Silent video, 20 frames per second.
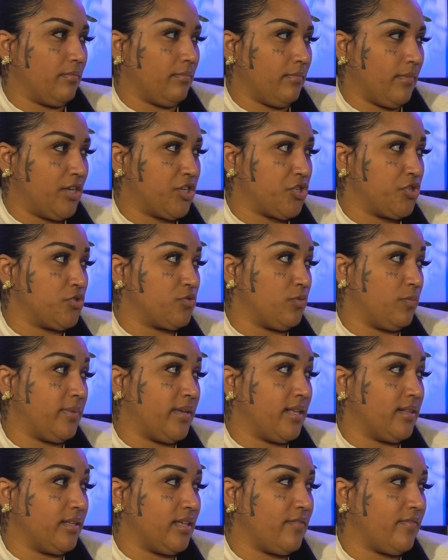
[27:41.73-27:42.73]
issues would
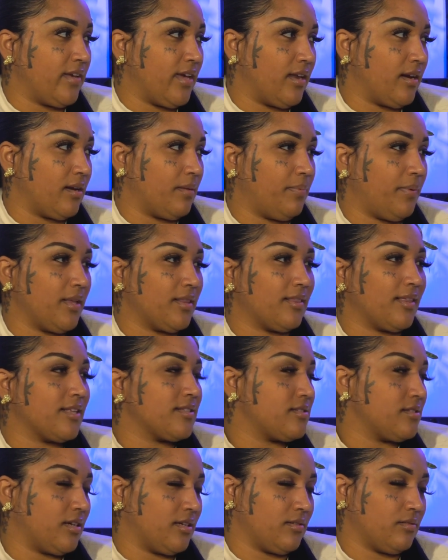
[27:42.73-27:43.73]
be alleviated. But
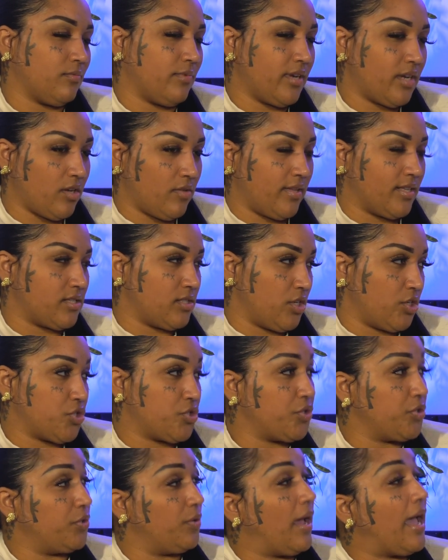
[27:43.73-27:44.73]
we know that's not
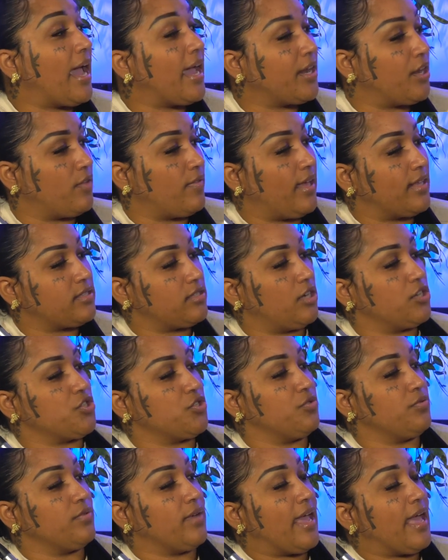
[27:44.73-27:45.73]
true. I know that's not
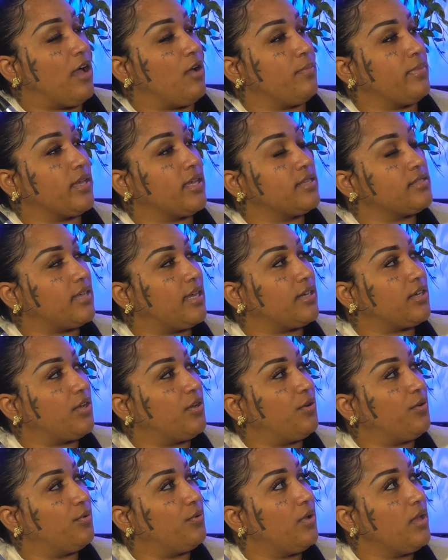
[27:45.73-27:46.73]
true now because I
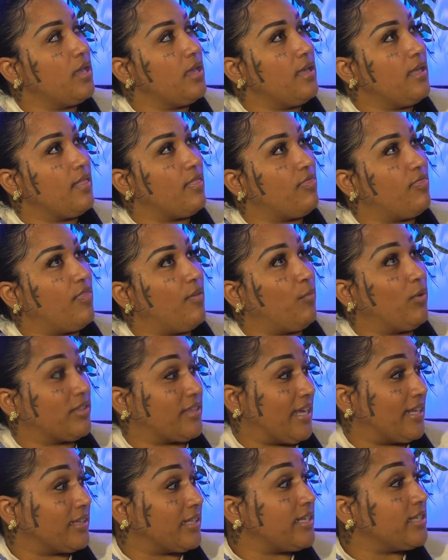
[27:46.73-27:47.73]
know what
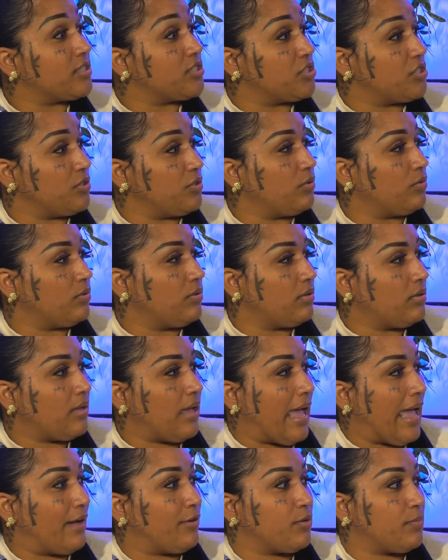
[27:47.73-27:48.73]
that leads to.
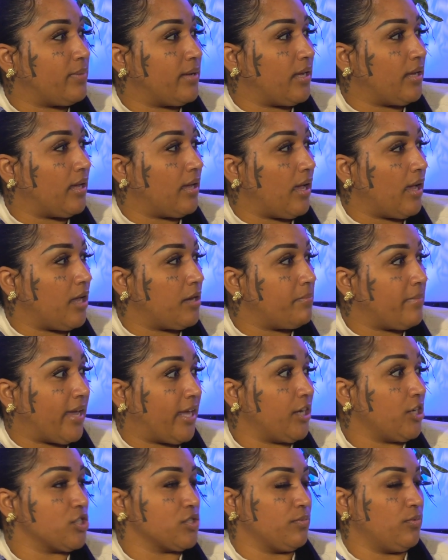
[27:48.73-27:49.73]
I would be
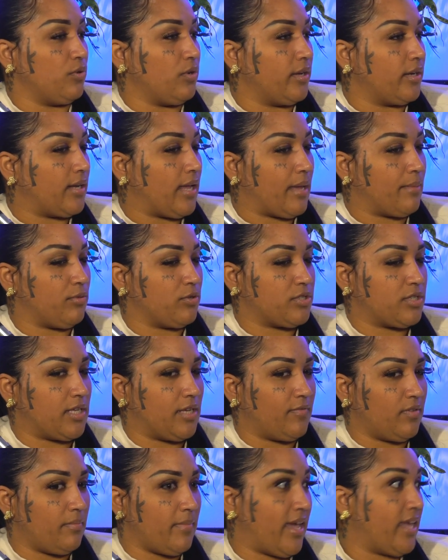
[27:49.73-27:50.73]
unmanageable, unable to
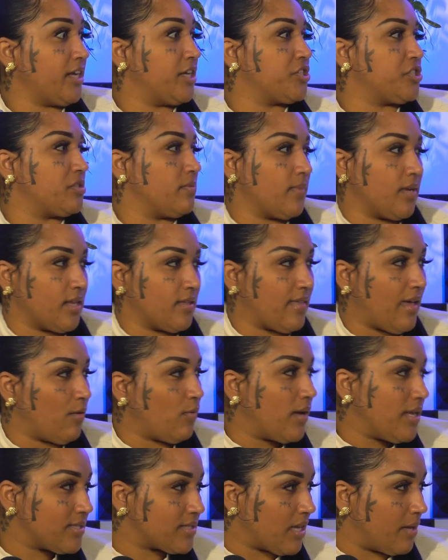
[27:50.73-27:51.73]
even manage the money that
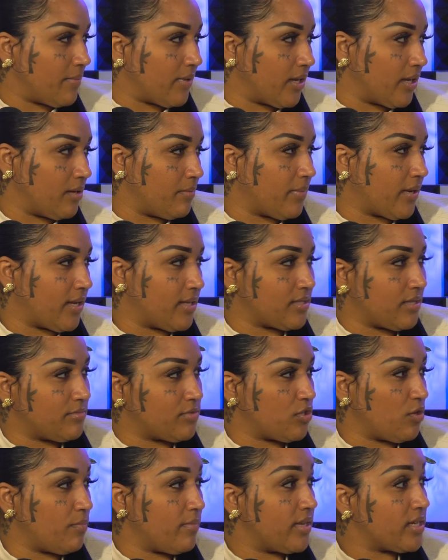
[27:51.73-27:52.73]
was coming in because I'm
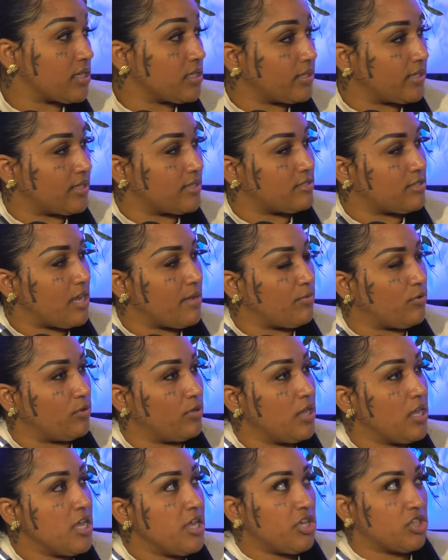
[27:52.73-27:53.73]
so mentally unstable.
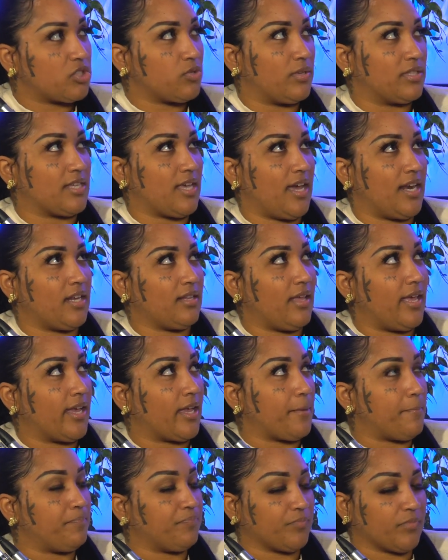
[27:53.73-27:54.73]
So it's kind of
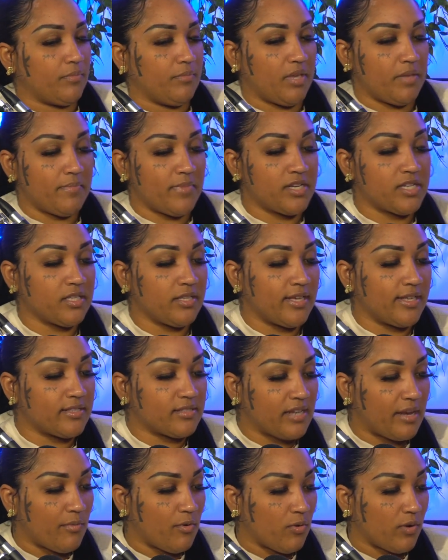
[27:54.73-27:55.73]
be mentally
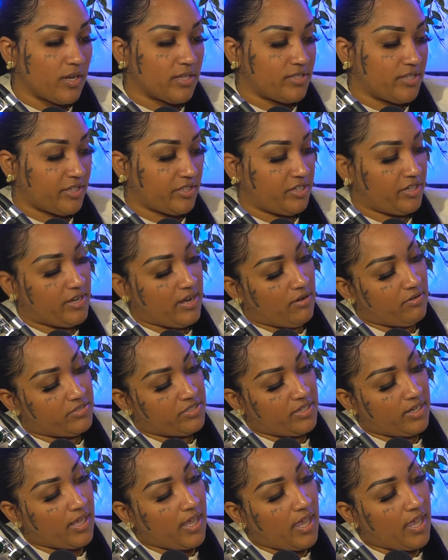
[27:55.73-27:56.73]
unstable, work 16 hours
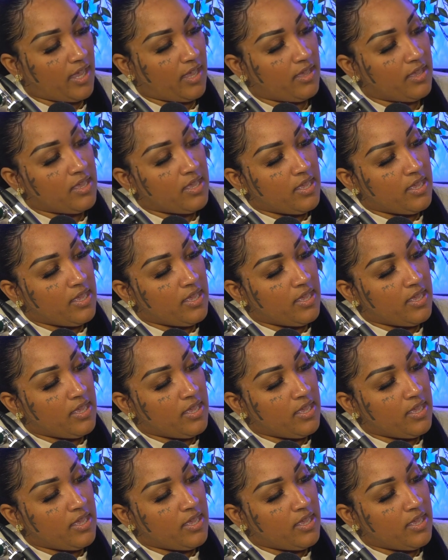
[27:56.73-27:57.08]
a day